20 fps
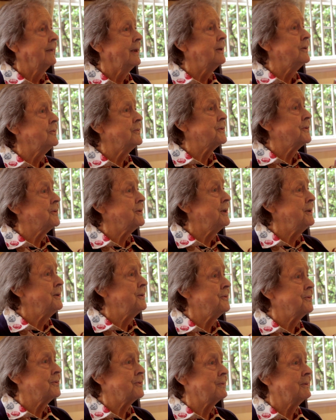
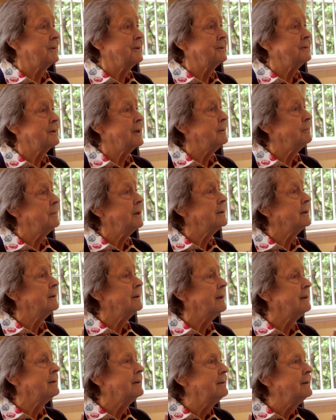overseas and have come
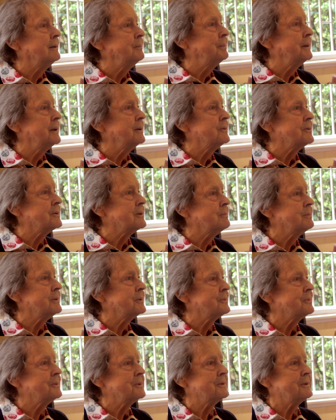undone in the post,
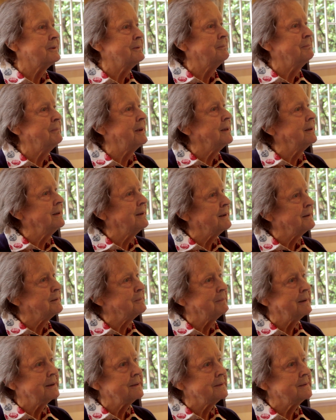which was mainly
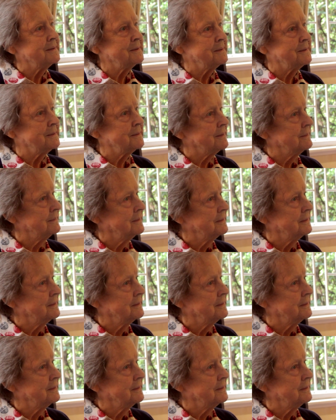my